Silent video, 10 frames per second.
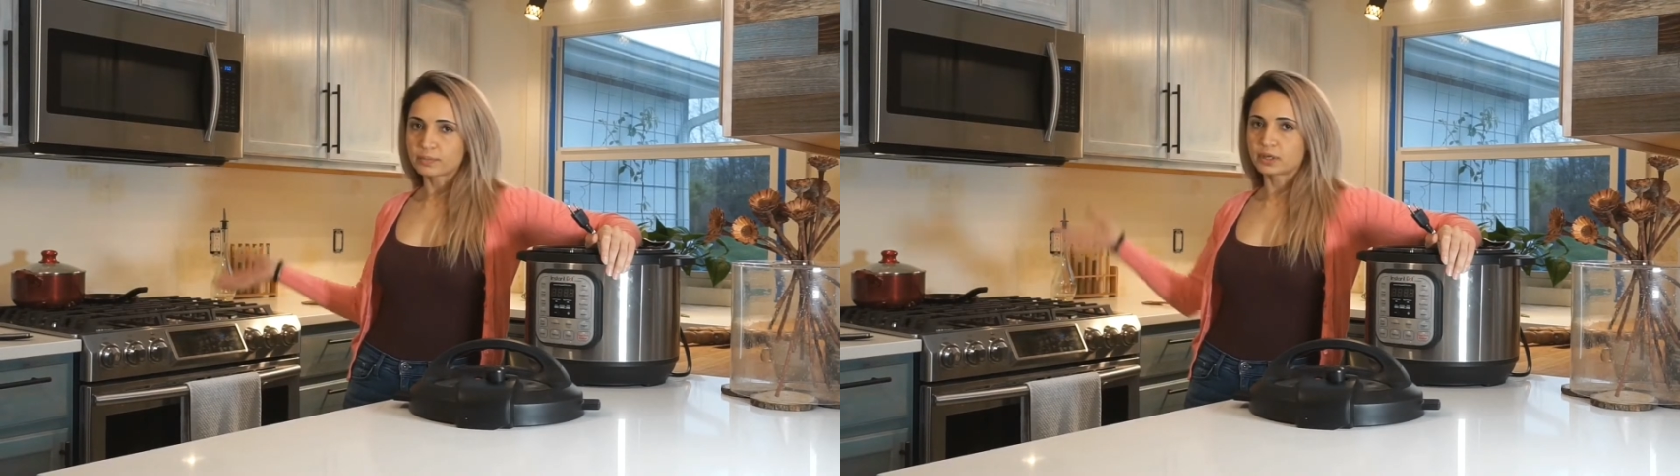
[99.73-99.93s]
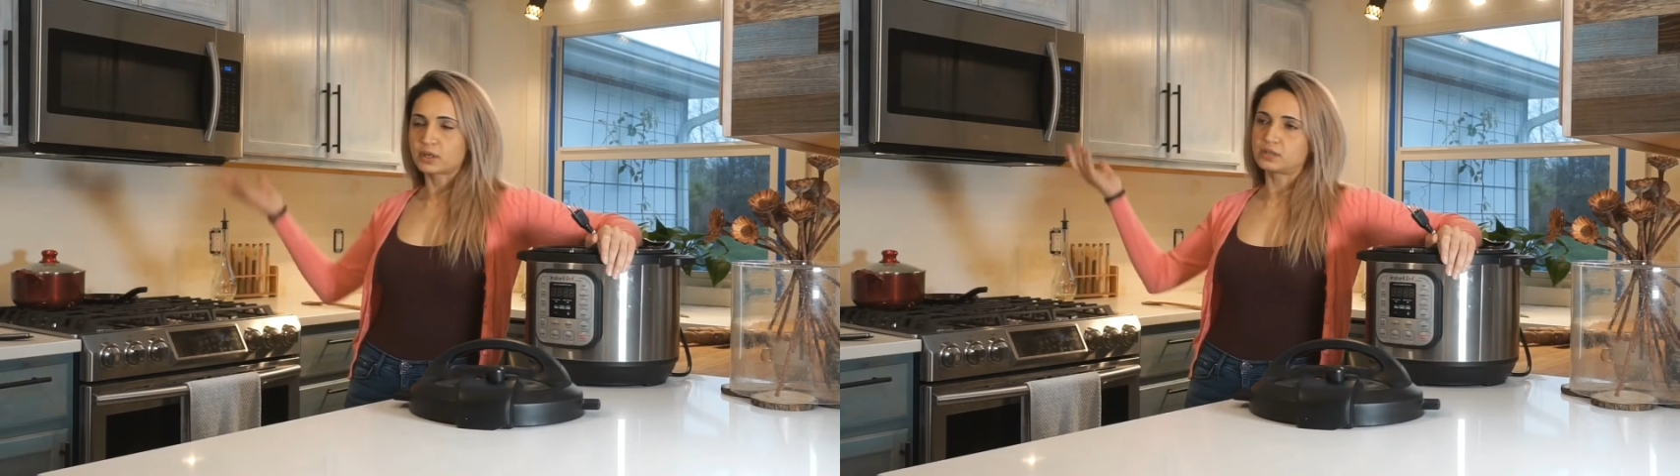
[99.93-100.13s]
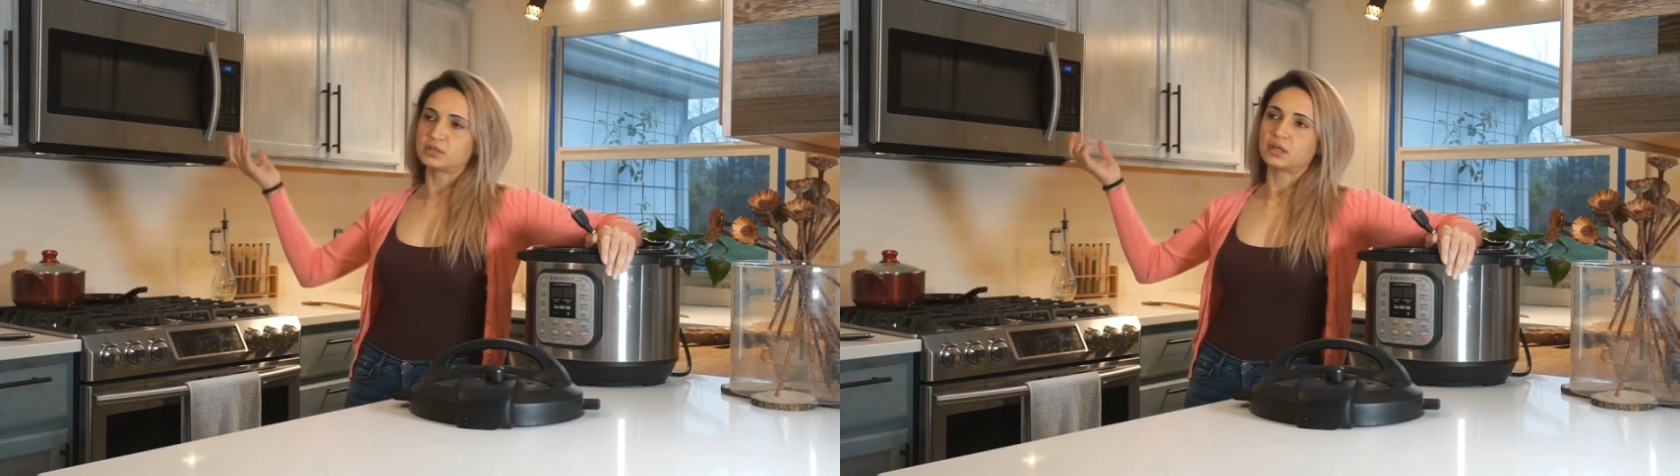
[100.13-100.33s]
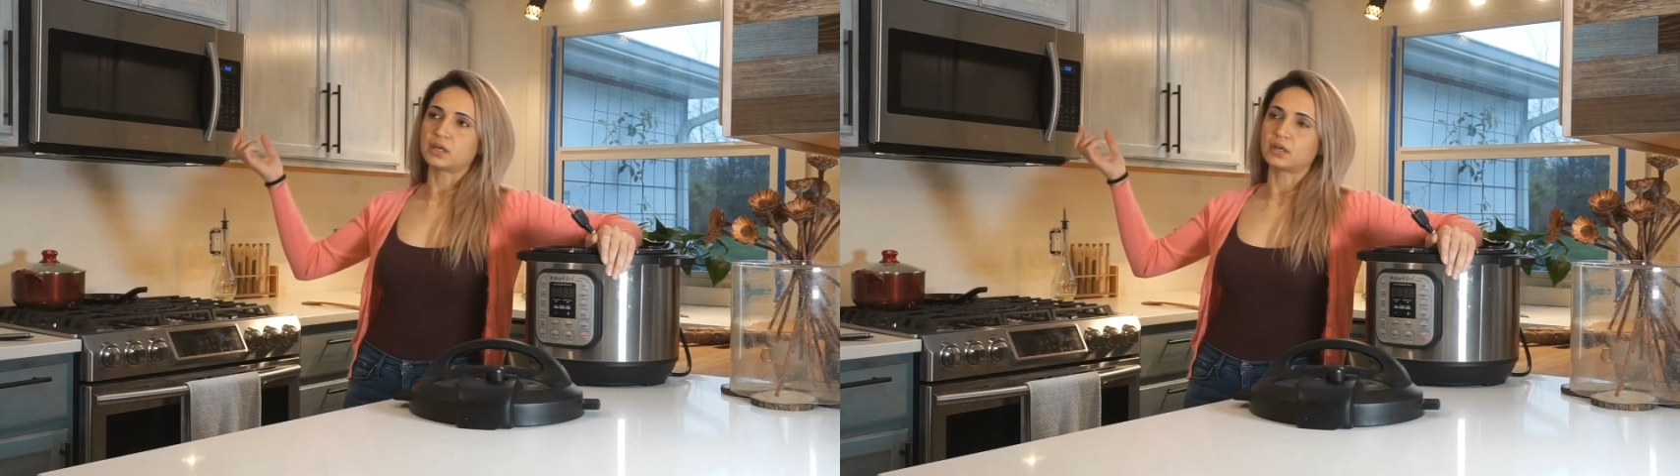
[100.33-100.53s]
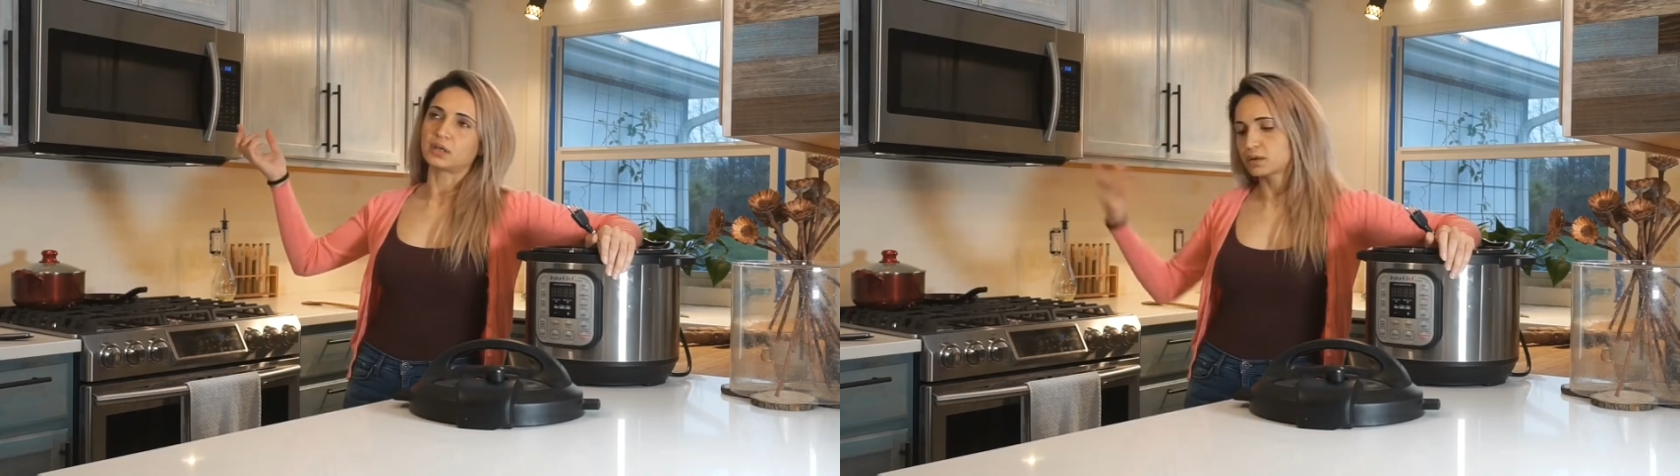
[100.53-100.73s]
because
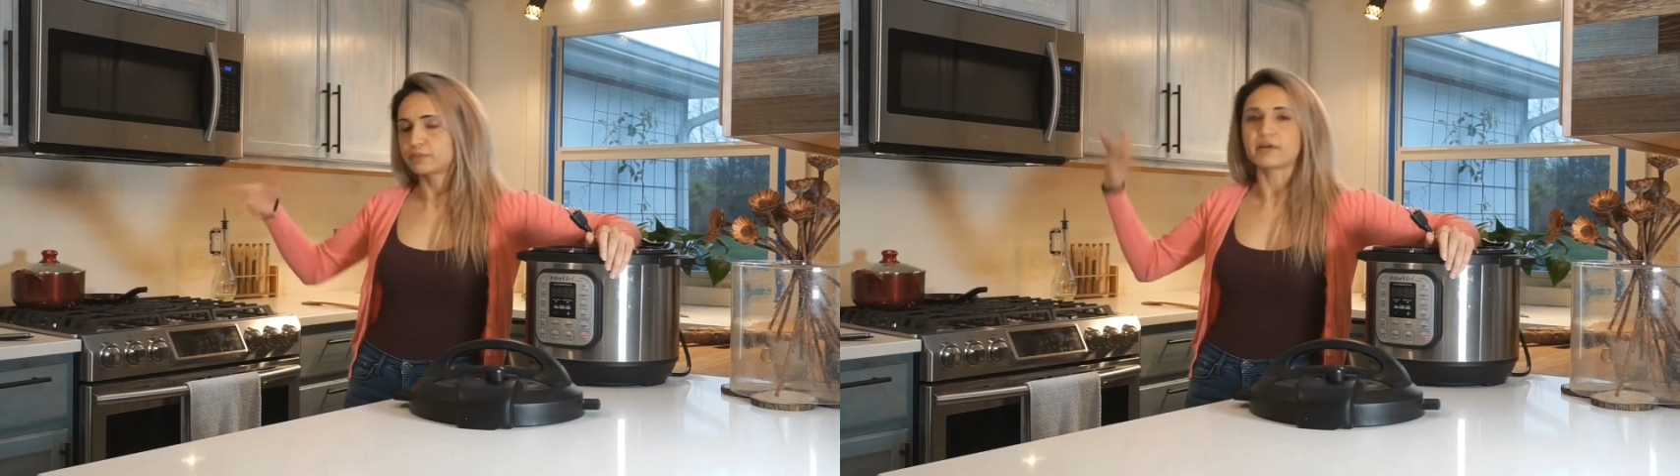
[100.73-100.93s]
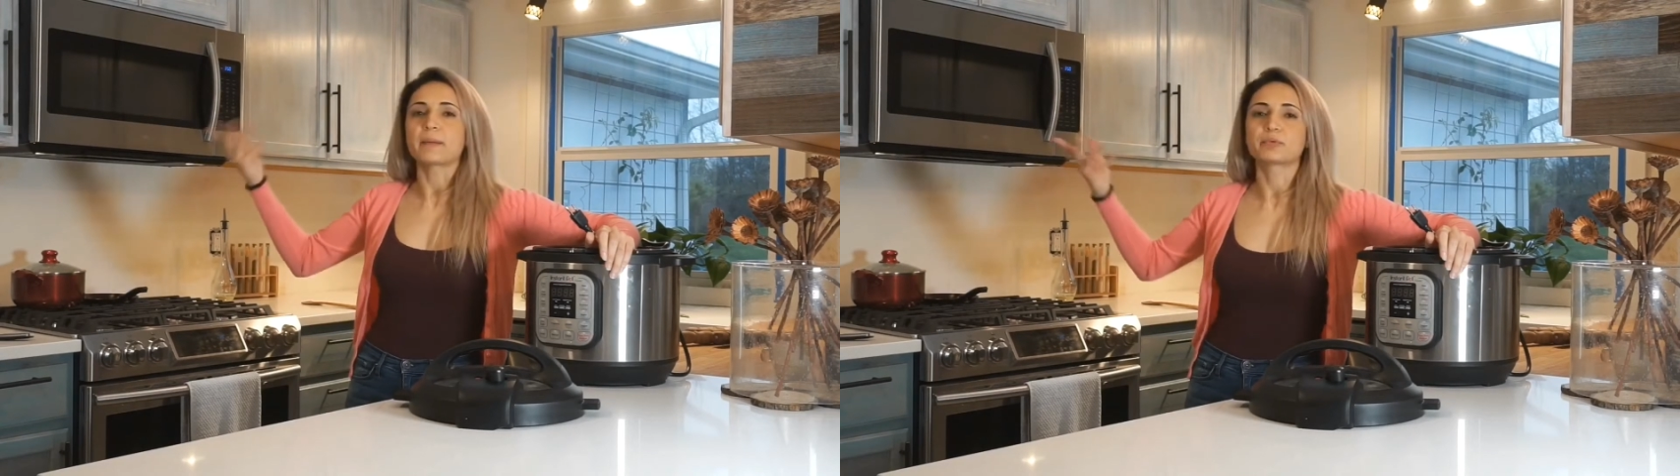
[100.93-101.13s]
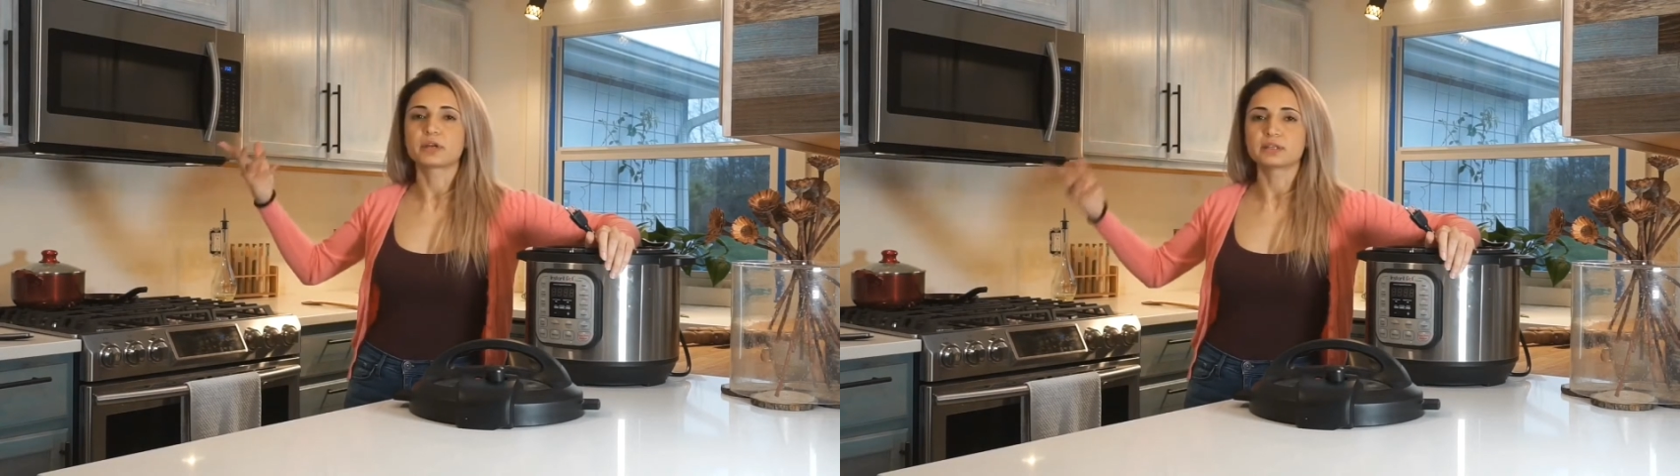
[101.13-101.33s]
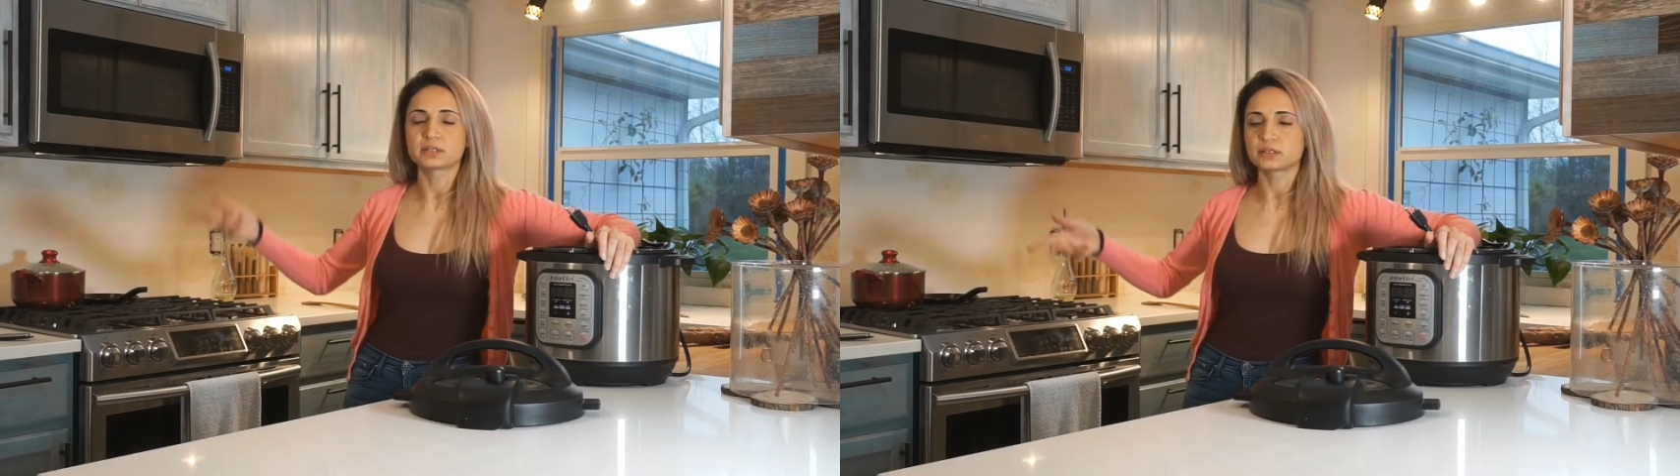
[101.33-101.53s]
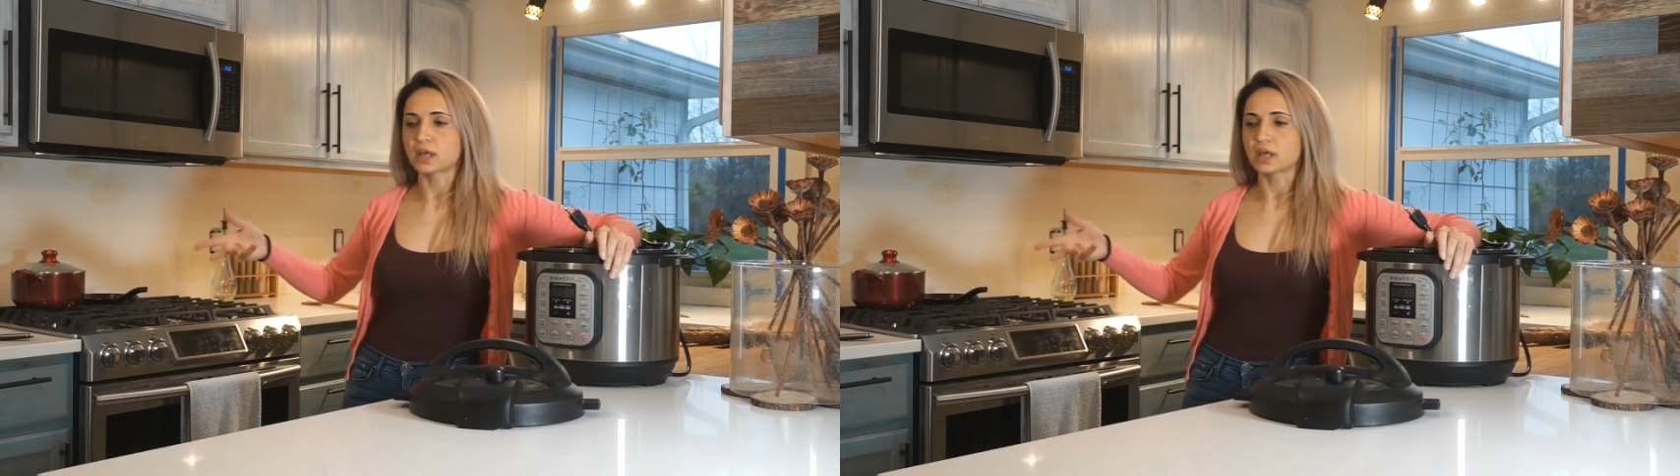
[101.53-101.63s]
it evaporates,